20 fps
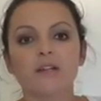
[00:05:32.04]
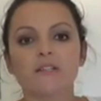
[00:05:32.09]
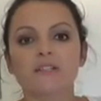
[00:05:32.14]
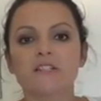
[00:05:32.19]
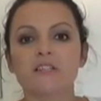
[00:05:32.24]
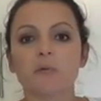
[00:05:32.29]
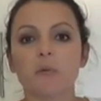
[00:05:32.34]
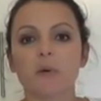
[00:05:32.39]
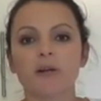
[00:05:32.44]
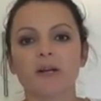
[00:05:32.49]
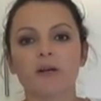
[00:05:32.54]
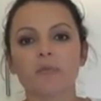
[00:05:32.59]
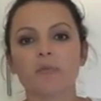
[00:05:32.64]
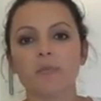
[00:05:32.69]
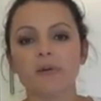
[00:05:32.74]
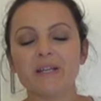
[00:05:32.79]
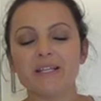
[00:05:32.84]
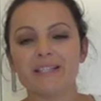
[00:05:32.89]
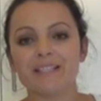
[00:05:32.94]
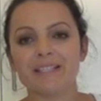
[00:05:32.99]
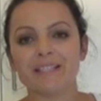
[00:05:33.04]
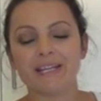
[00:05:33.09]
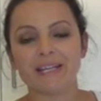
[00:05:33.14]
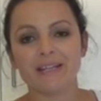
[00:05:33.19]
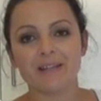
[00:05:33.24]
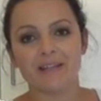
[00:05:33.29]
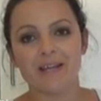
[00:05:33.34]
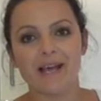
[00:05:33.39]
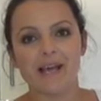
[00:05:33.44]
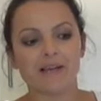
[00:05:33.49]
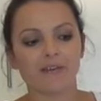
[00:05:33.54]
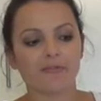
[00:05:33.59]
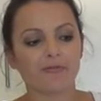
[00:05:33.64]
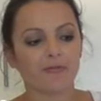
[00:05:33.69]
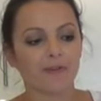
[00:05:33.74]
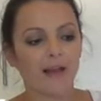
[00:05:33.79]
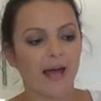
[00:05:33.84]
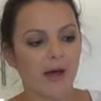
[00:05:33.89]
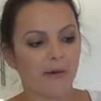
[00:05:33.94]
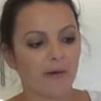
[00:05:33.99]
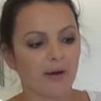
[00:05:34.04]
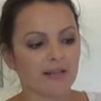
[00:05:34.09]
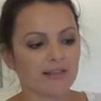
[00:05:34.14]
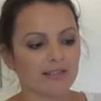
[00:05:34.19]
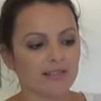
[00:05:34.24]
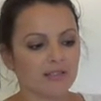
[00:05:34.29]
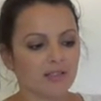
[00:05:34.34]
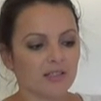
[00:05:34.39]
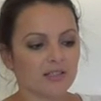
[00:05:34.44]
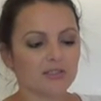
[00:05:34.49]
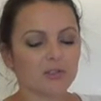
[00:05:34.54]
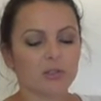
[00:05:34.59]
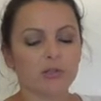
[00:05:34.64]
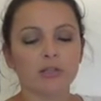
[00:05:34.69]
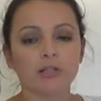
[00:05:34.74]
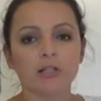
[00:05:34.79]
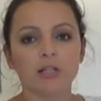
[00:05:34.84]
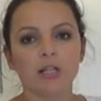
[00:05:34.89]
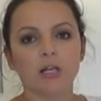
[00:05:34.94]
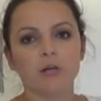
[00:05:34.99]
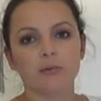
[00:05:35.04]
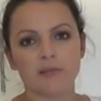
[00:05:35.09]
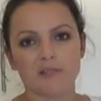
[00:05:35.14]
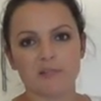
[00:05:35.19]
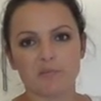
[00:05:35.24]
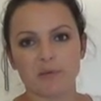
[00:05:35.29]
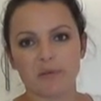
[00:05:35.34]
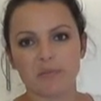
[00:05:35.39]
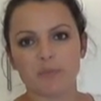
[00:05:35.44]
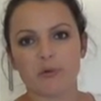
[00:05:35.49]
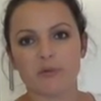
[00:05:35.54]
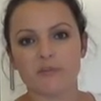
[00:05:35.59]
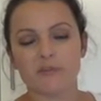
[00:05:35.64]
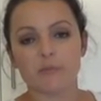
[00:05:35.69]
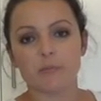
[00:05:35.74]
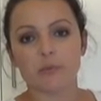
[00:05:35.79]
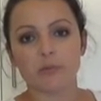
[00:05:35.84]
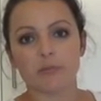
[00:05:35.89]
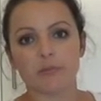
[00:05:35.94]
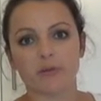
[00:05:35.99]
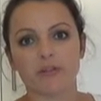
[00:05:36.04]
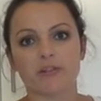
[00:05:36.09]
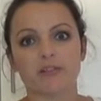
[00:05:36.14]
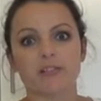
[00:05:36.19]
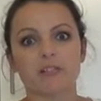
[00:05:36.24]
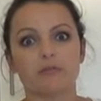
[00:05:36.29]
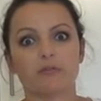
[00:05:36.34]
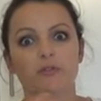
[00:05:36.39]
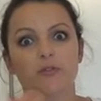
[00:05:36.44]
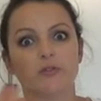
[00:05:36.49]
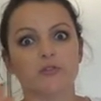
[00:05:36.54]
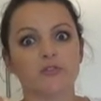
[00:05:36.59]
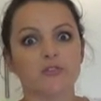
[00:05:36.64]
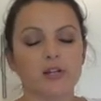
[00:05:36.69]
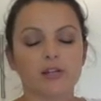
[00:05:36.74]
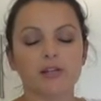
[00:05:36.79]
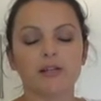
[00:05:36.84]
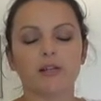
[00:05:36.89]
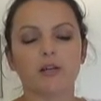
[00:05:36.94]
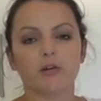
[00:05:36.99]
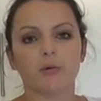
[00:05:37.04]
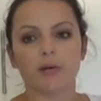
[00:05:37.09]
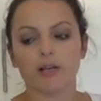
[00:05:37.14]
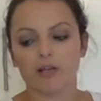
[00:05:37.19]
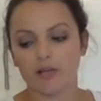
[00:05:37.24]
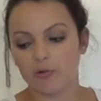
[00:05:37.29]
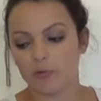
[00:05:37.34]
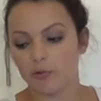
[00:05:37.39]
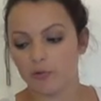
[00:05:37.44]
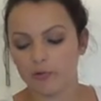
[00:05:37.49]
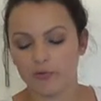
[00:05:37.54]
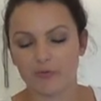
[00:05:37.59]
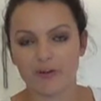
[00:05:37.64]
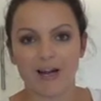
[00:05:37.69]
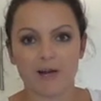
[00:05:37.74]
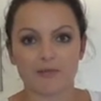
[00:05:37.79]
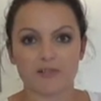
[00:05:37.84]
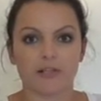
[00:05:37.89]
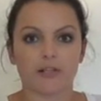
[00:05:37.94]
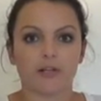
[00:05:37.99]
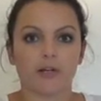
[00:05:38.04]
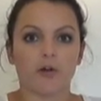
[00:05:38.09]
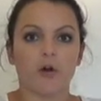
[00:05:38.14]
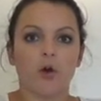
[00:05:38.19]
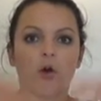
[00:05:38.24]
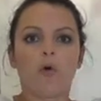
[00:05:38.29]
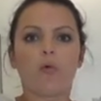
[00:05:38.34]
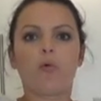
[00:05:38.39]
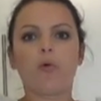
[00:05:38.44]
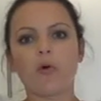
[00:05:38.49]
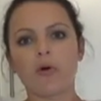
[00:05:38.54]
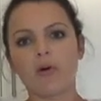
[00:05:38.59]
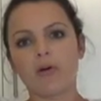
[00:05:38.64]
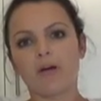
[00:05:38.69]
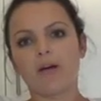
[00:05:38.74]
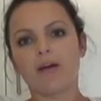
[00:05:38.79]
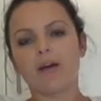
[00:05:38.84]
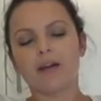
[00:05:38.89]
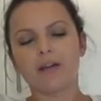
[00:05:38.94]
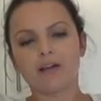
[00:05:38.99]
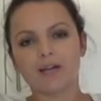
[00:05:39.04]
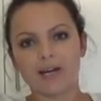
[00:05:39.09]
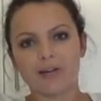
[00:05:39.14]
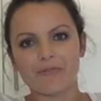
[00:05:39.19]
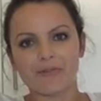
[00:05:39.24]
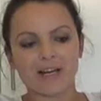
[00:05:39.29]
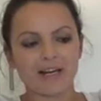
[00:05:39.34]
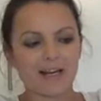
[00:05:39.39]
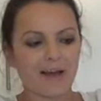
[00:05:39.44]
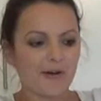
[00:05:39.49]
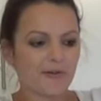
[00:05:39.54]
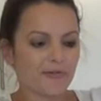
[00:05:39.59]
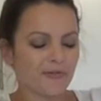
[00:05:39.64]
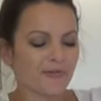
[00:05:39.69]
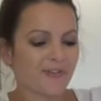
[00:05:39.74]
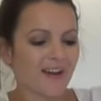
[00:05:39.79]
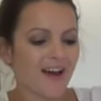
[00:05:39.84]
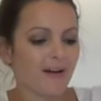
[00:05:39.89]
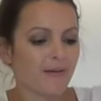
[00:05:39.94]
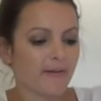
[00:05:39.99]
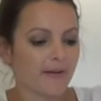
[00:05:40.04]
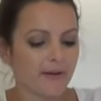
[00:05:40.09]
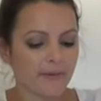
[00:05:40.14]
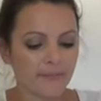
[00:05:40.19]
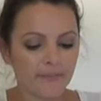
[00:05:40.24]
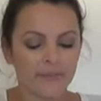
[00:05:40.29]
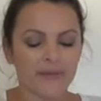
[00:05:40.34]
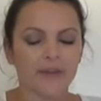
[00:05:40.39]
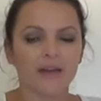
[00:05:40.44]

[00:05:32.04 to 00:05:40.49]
So when I'm beating in the egg and flour, I start on the lowest speed possible, because if you suddenly go quickly, all your flour is going to go whoo, and you're going to have a cloud of flour.